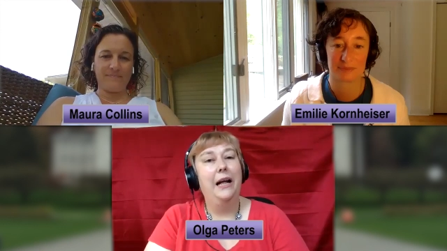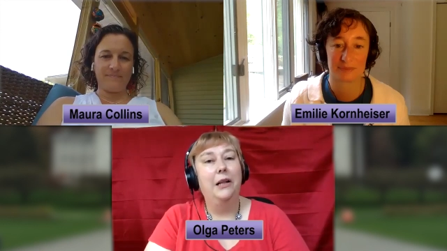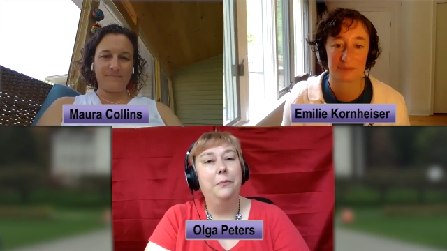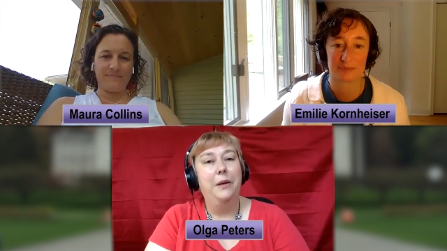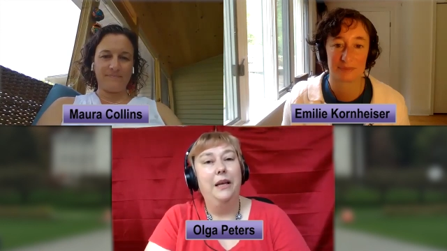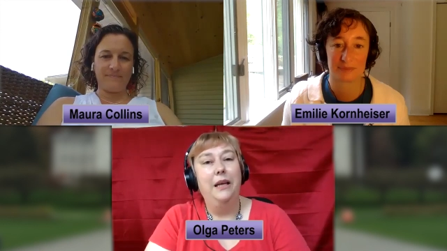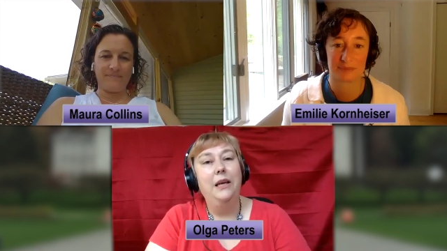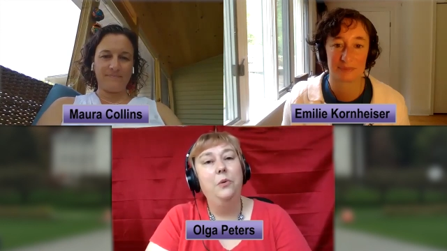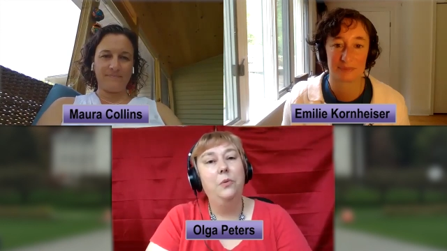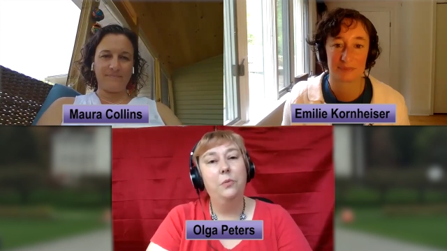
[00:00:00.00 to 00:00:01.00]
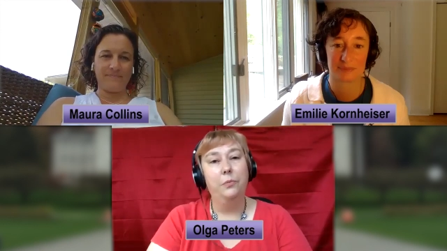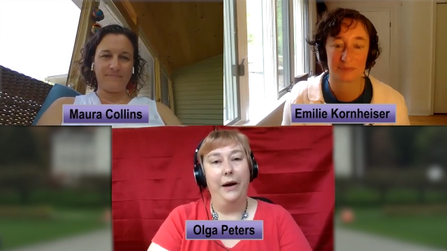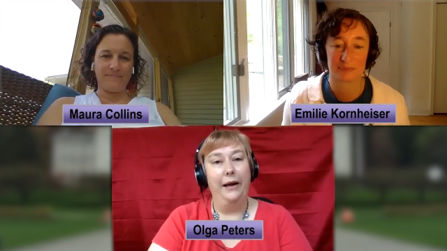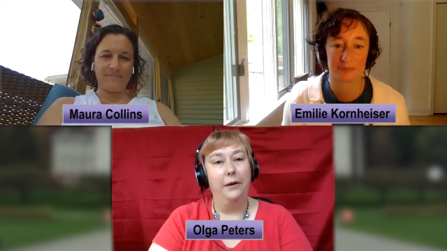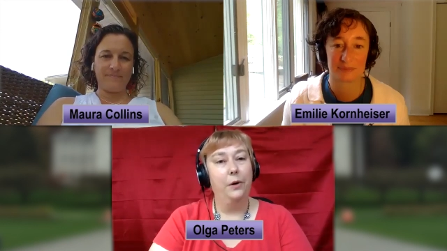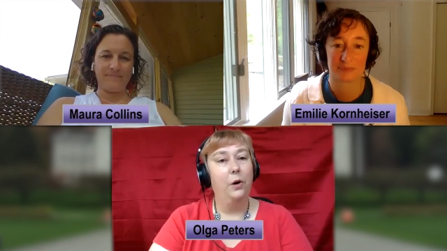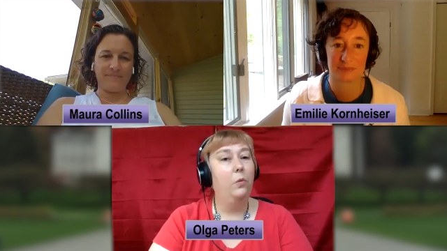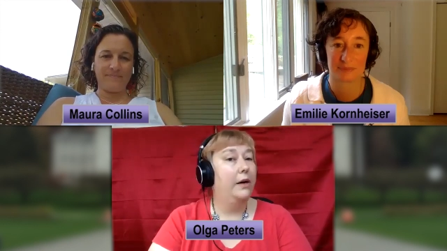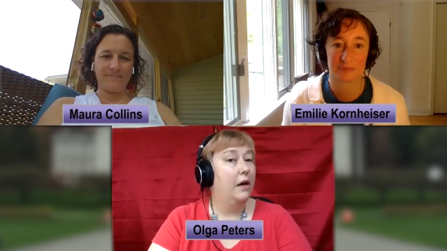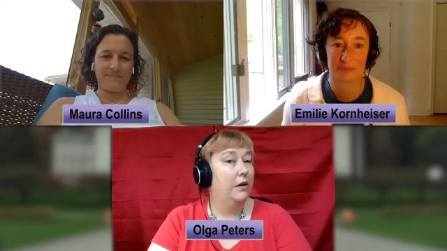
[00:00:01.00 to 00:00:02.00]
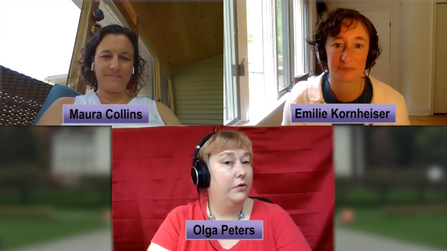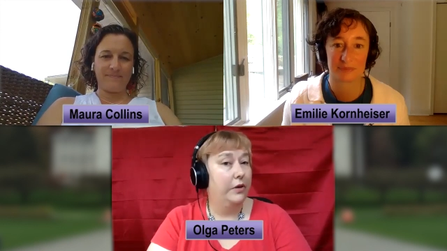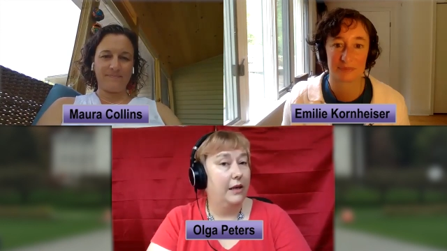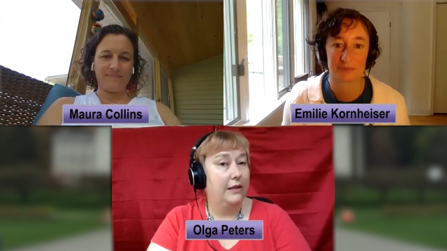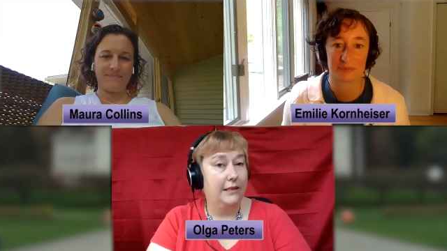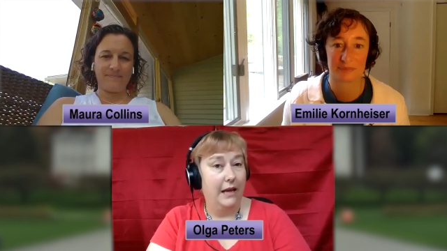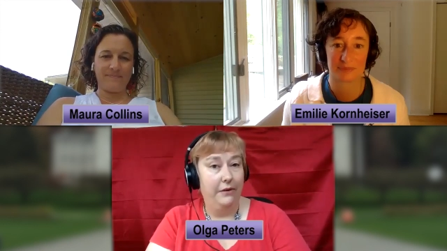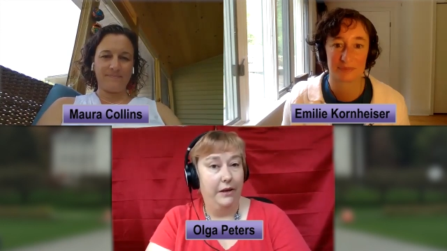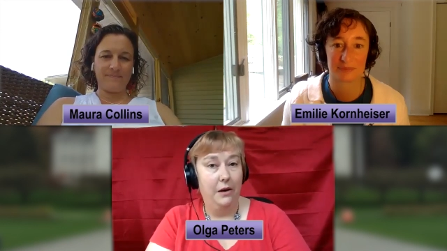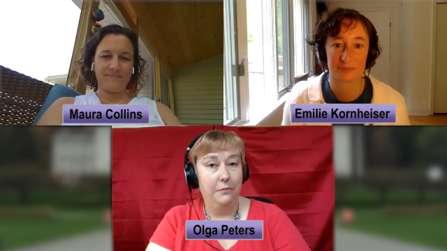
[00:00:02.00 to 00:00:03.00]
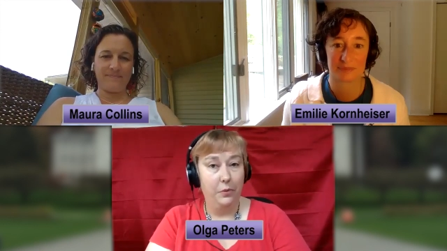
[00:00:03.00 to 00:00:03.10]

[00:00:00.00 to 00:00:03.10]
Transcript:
Speaker 1: LP Brattleboro 107.7